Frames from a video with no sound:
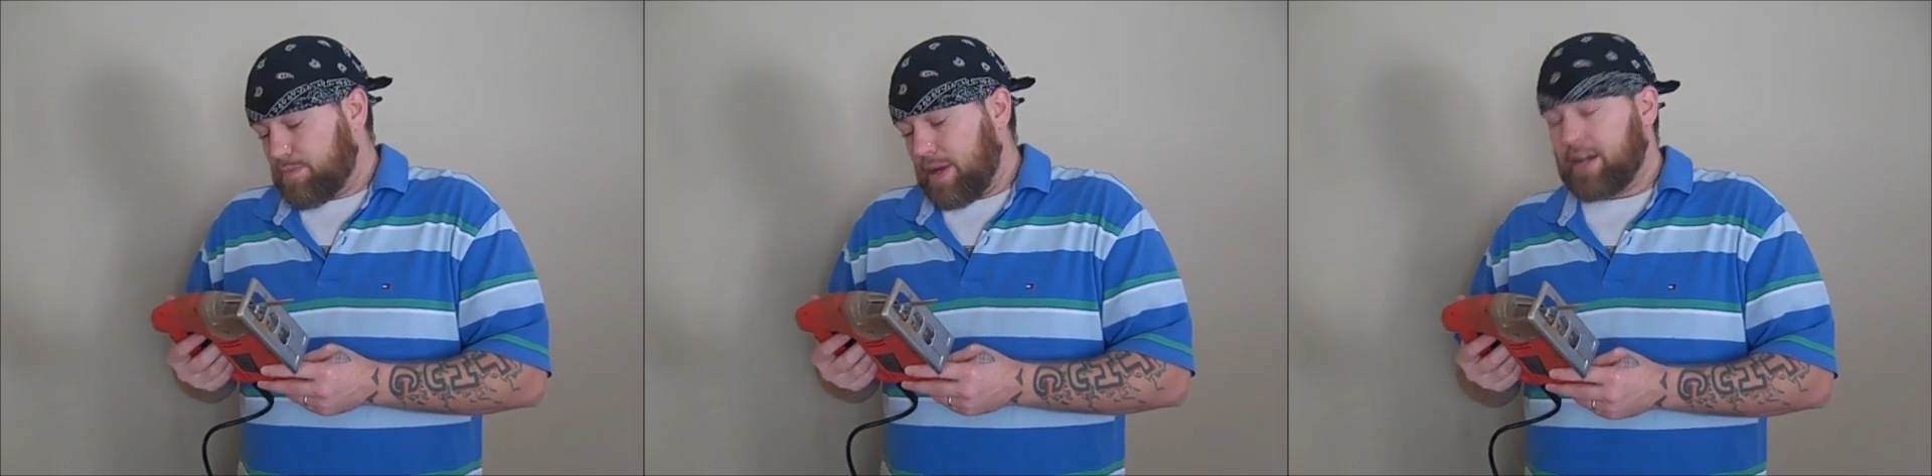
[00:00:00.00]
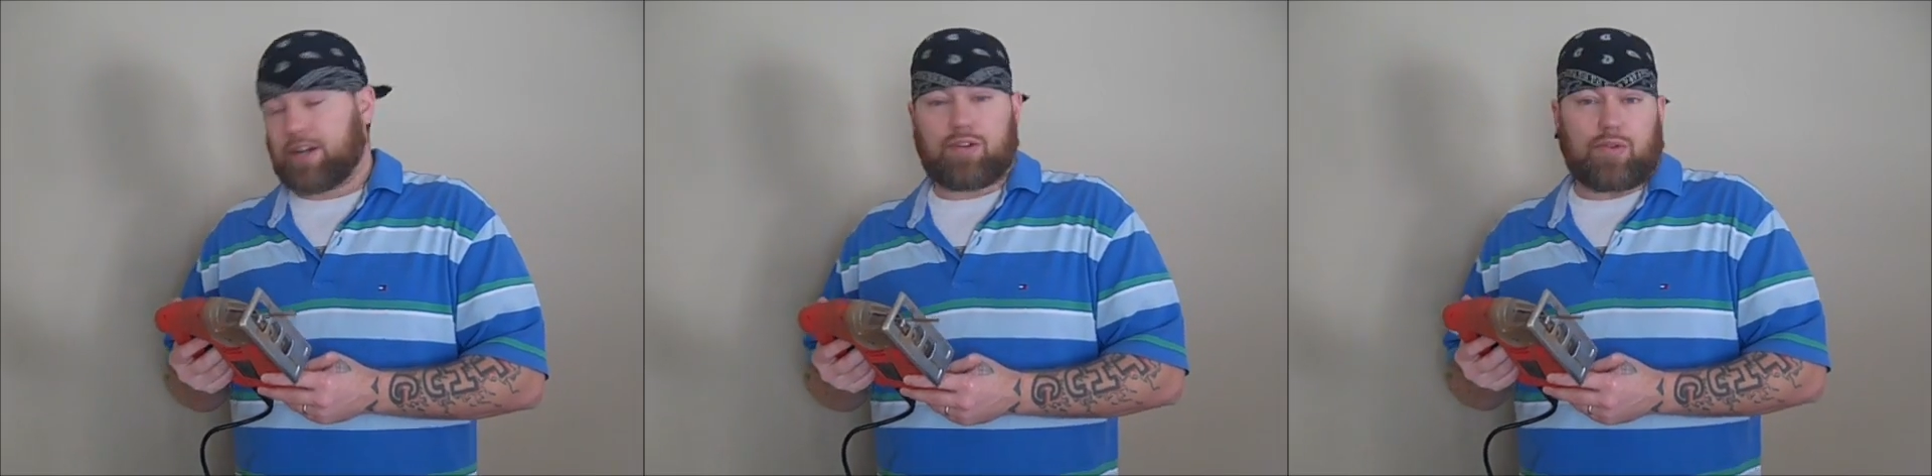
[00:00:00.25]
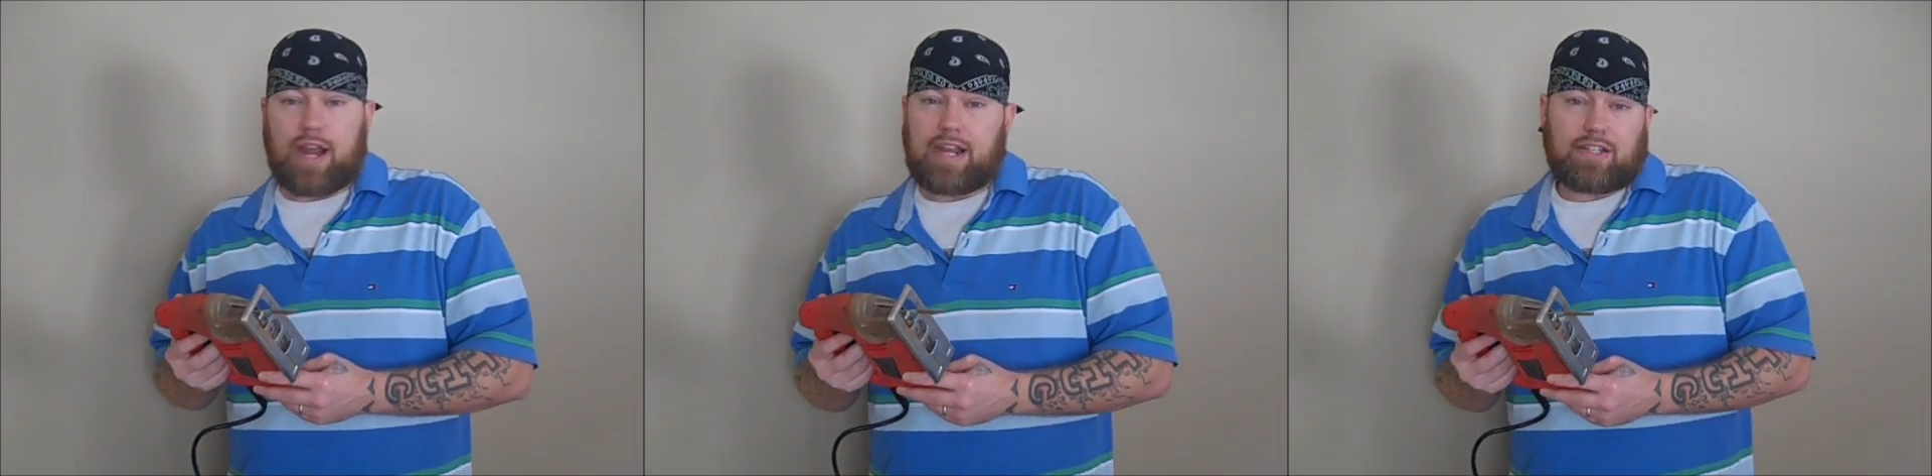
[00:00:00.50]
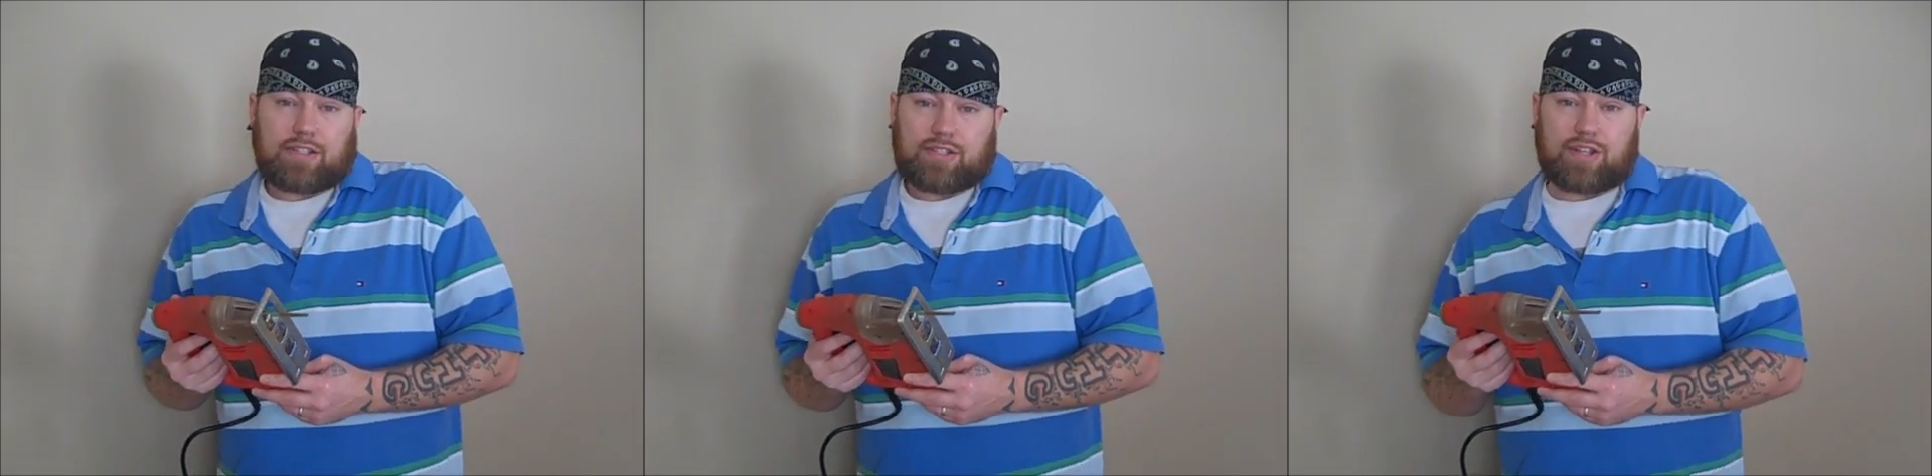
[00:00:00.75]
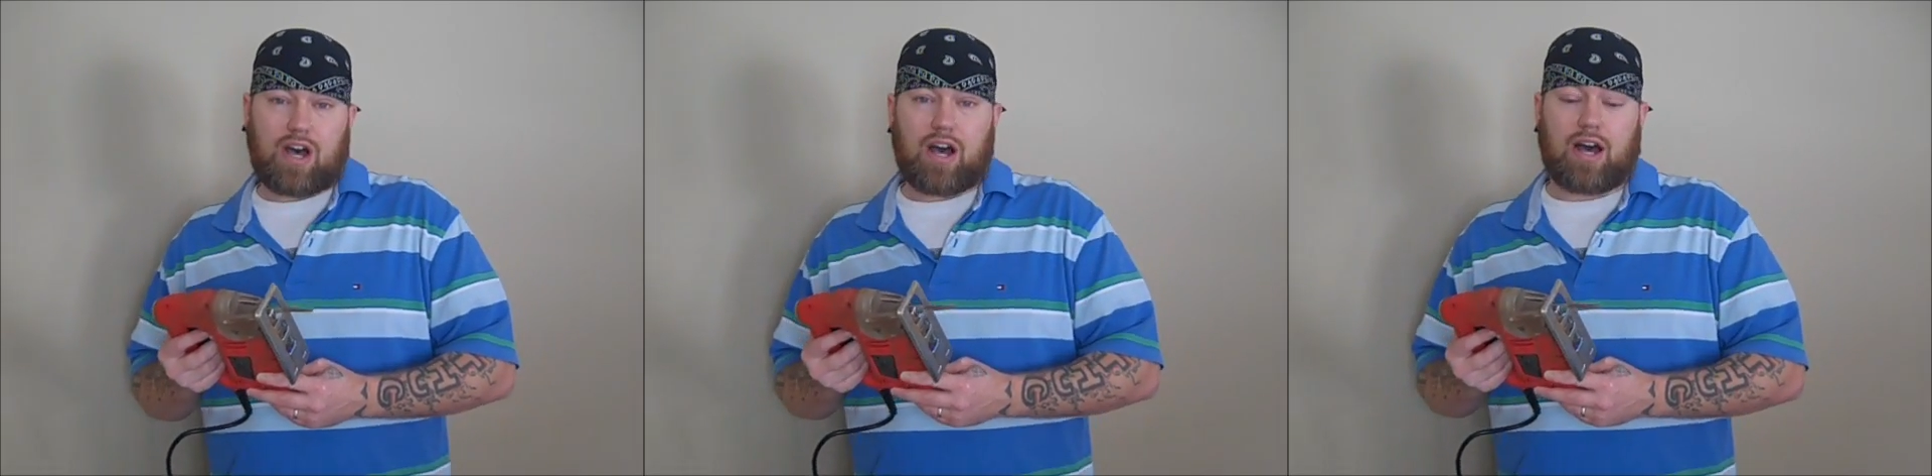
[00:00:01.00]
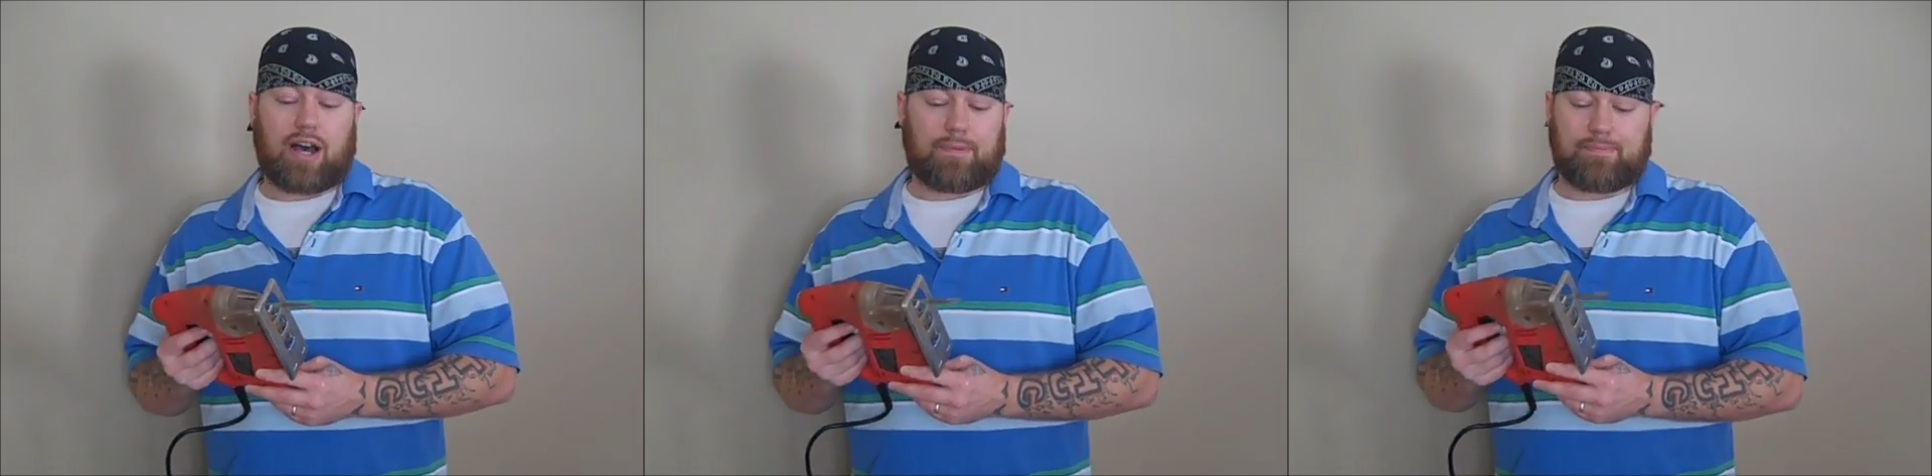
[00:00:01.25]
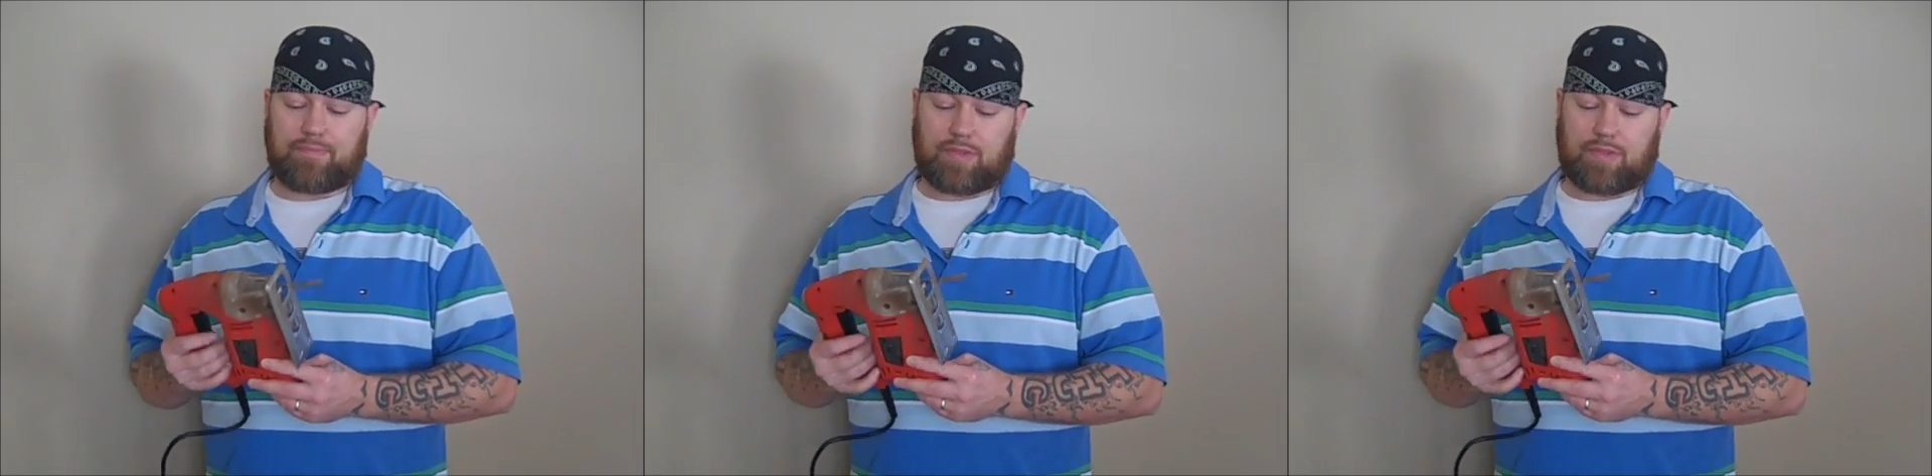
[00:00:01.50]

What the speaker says: been a great saw.